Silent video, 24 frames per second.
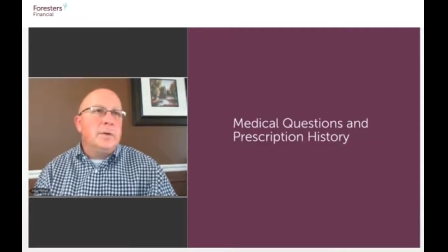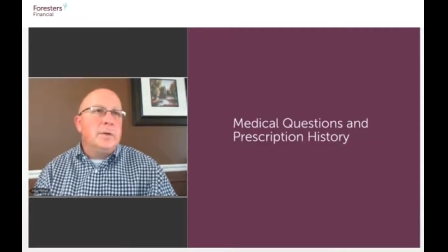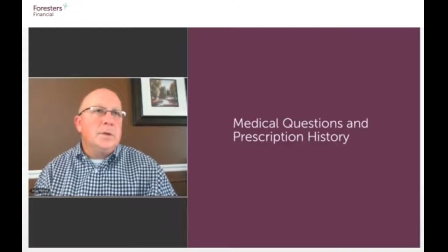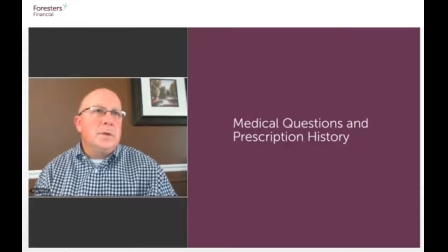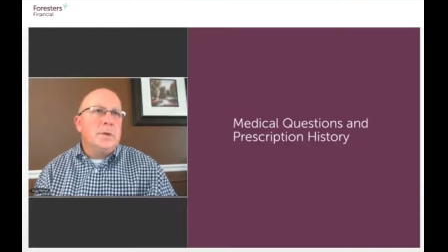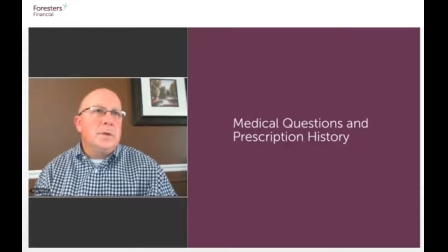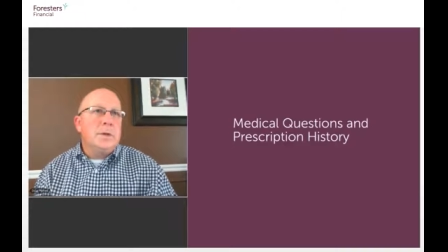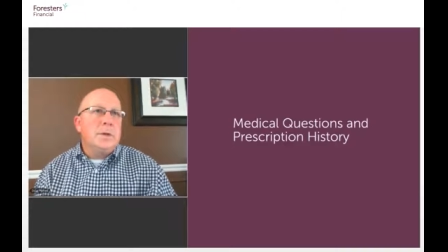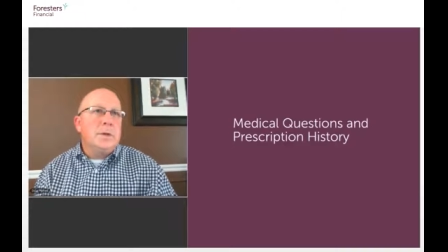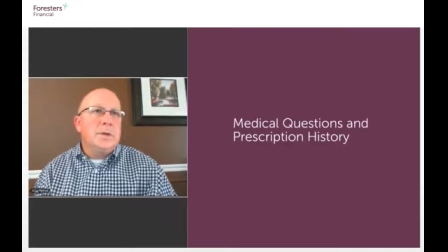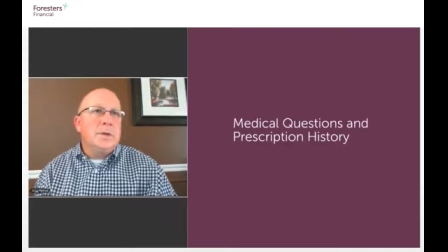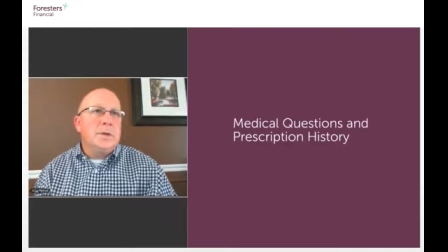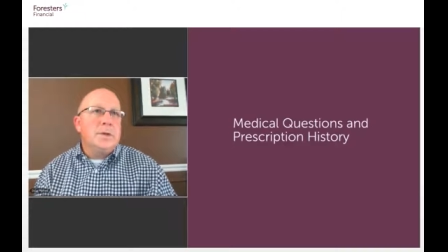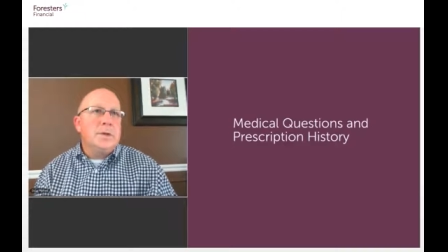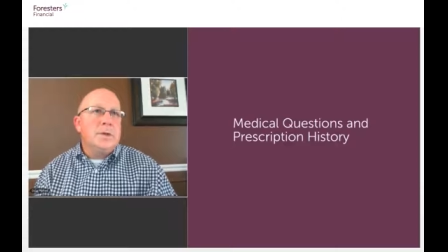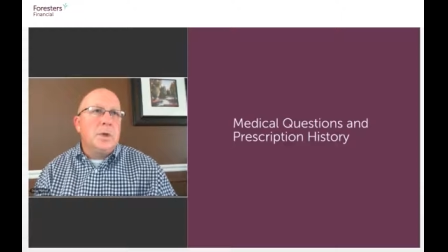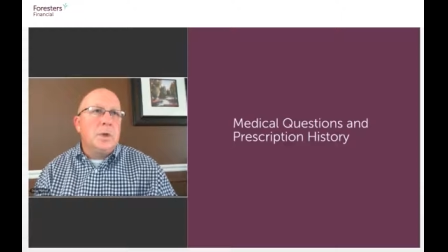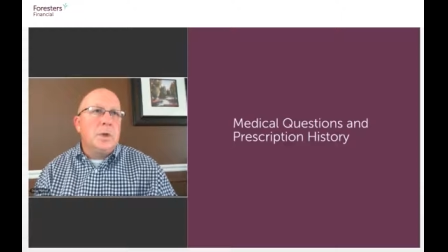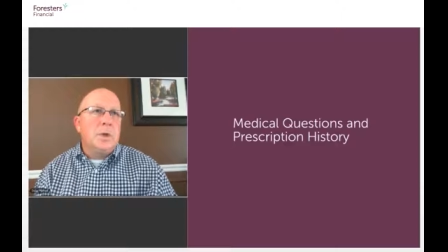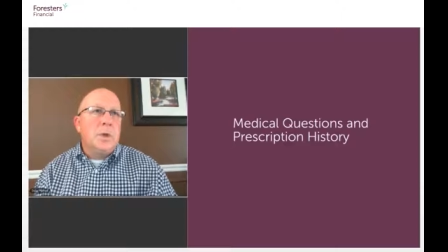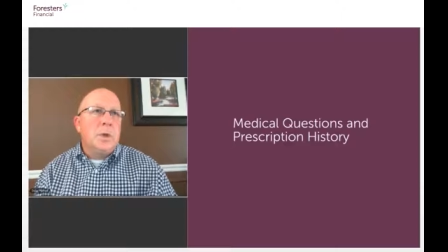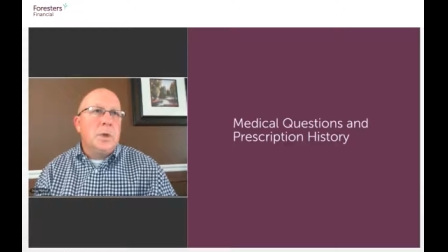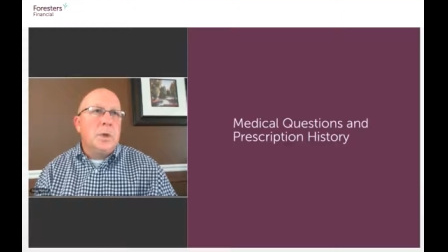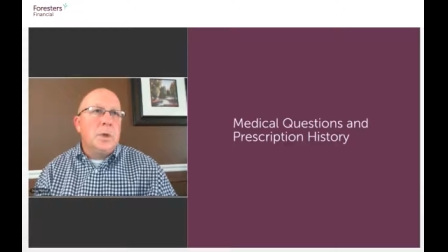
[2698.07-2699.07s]
You can actually
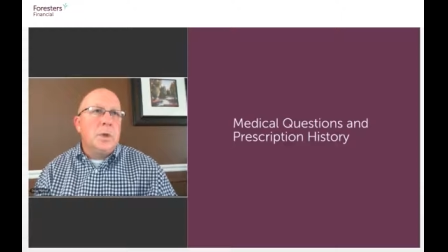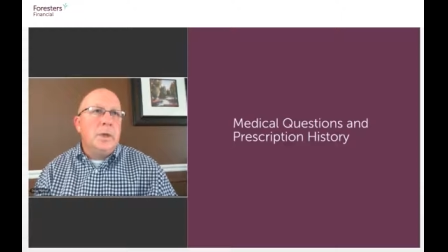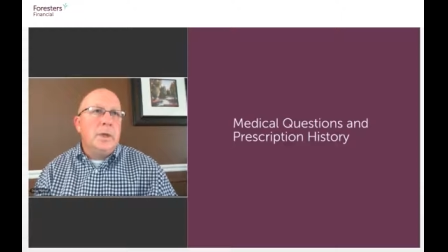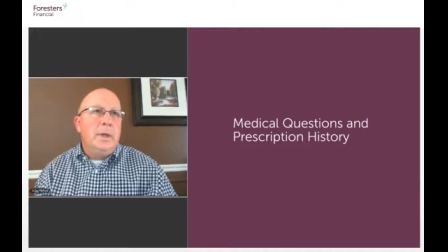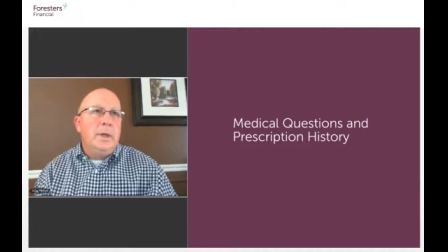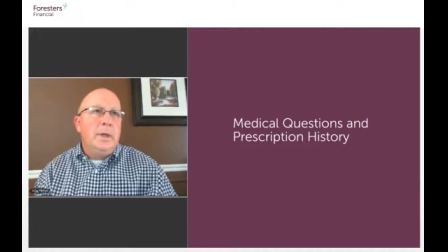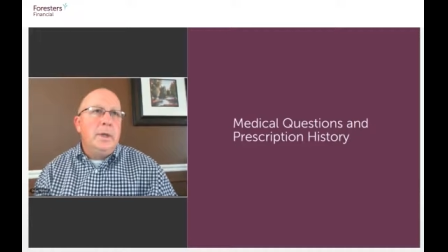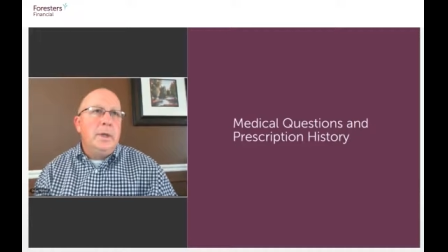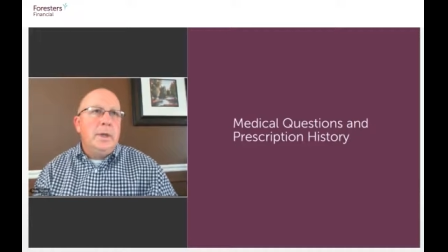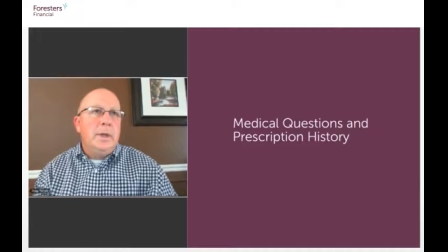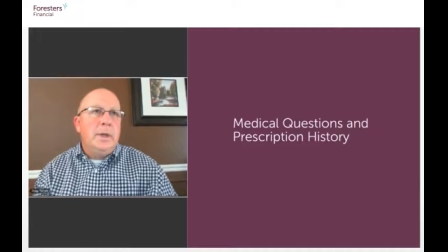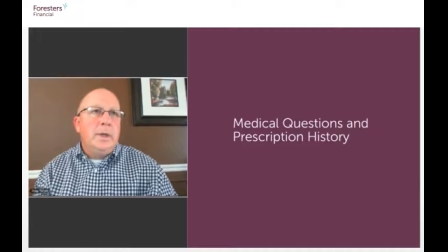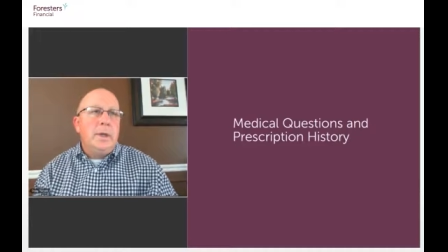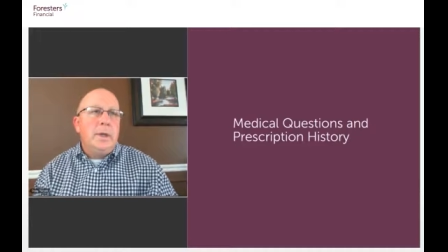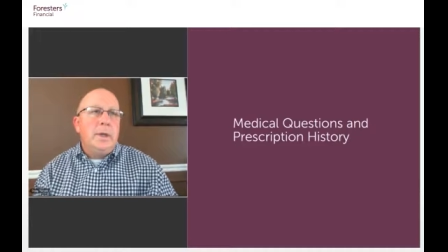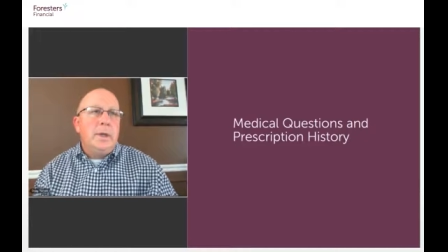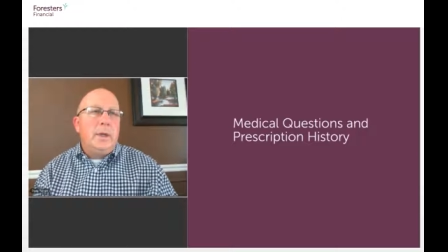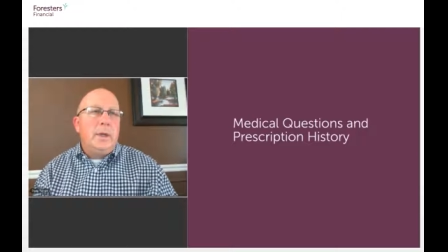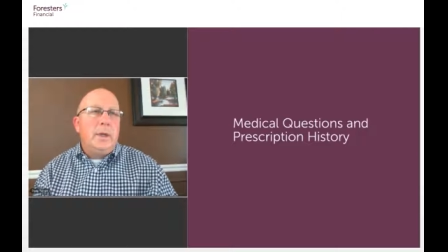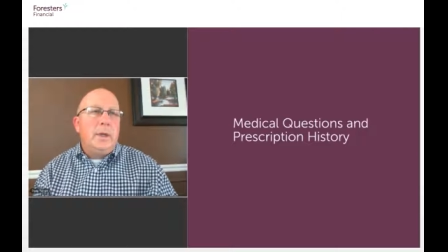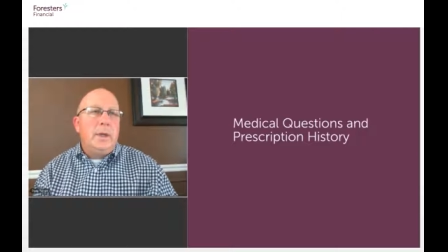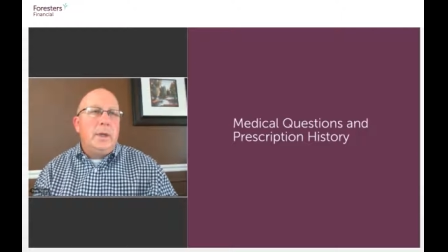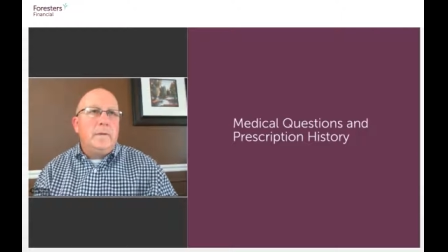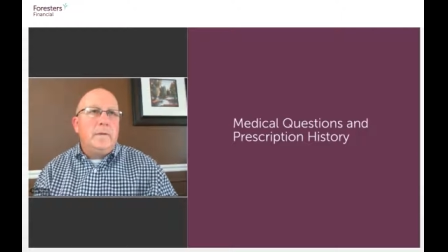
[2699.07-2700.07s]
go in
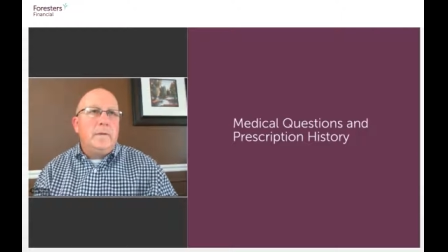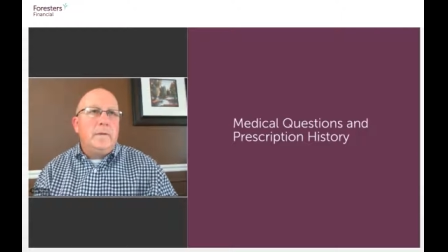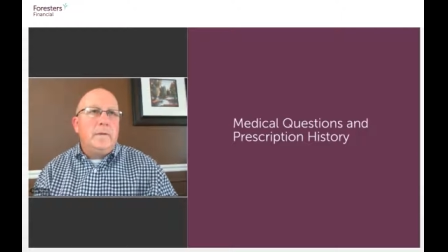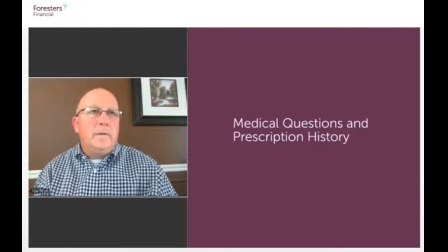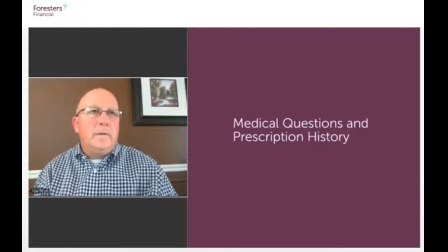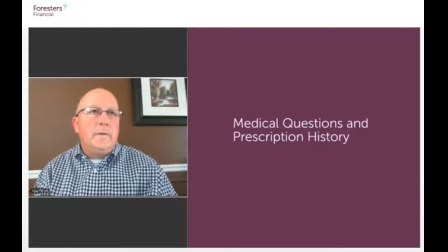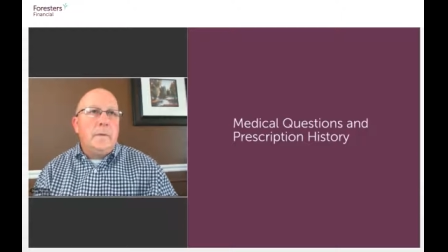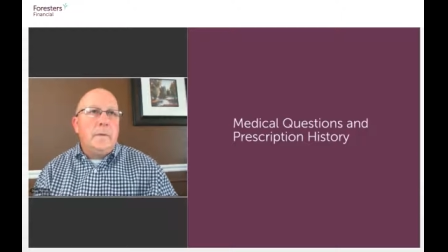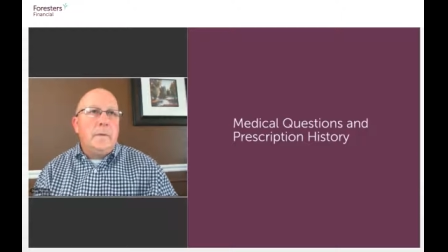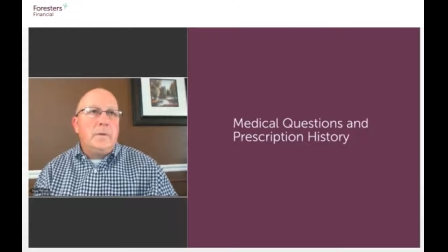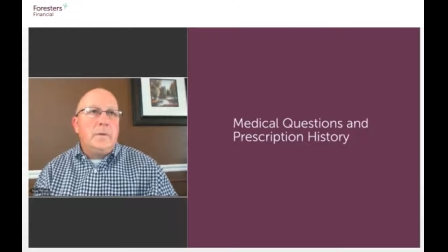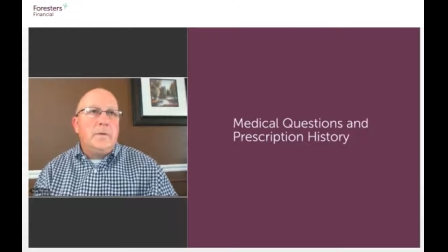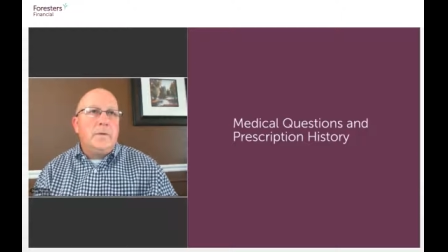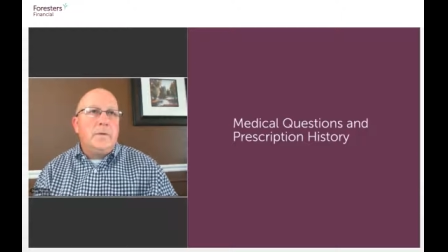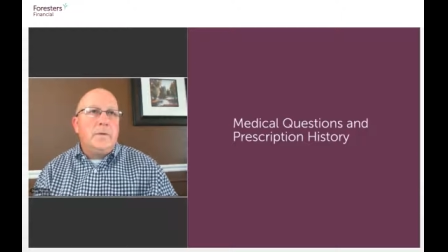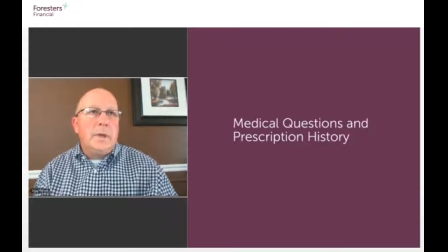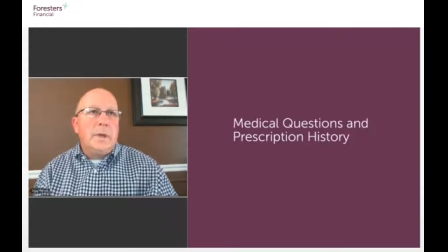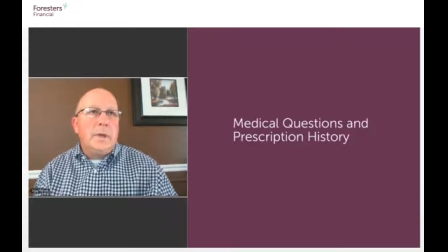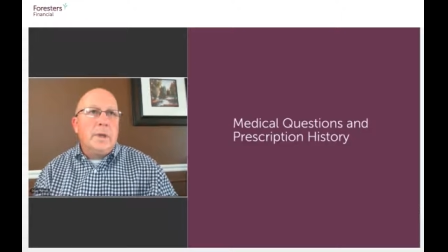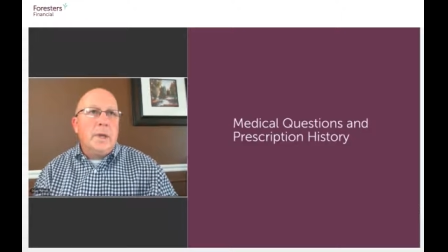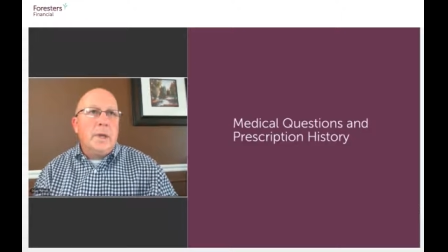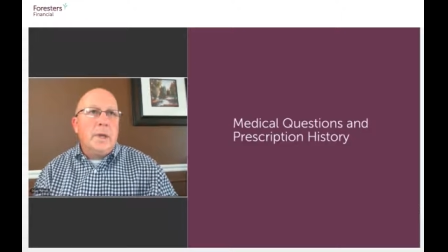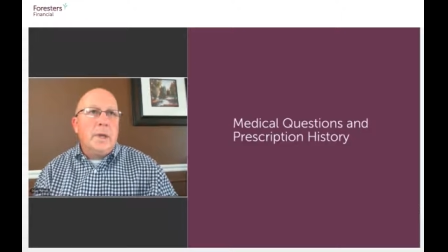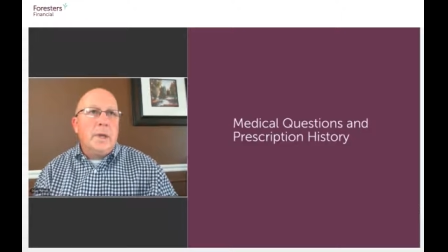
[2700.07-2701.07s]
and type the
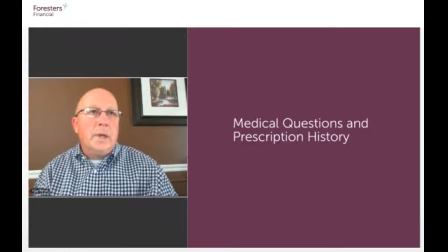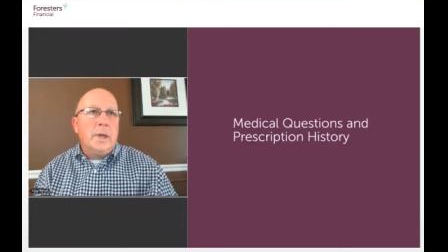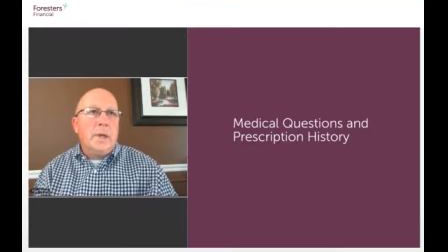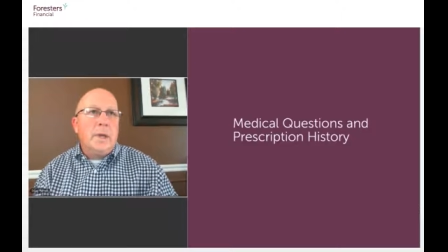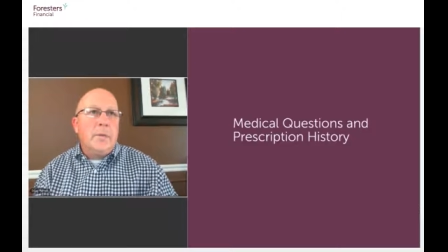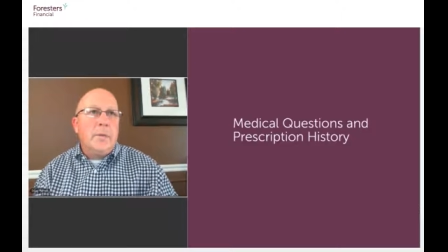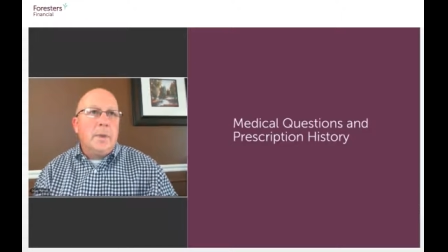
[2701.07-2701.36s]
drug name